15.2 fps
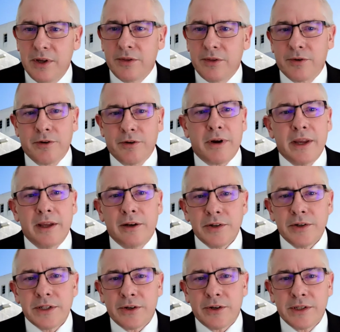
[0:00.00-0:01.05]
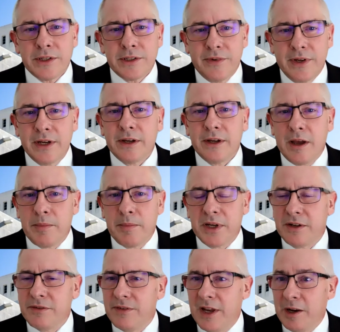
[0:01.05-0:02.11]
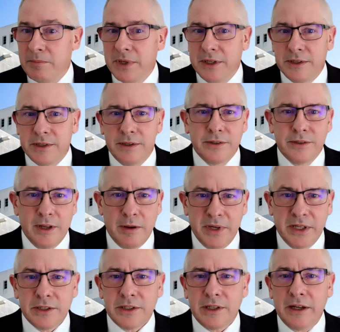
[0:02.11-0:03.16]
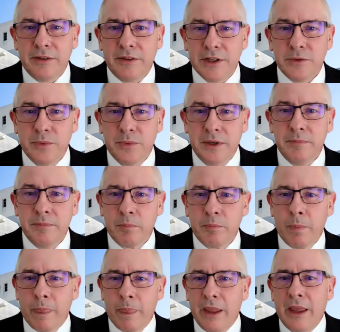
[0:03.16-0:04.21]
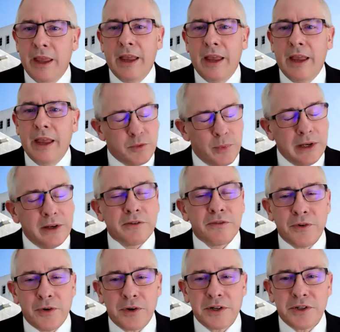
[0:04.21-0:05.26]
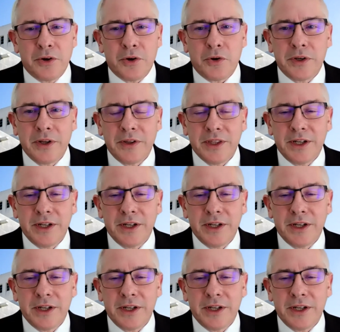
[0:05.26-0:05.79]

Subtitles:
through a regular series of economic development summits like this one. And we look forward to holding the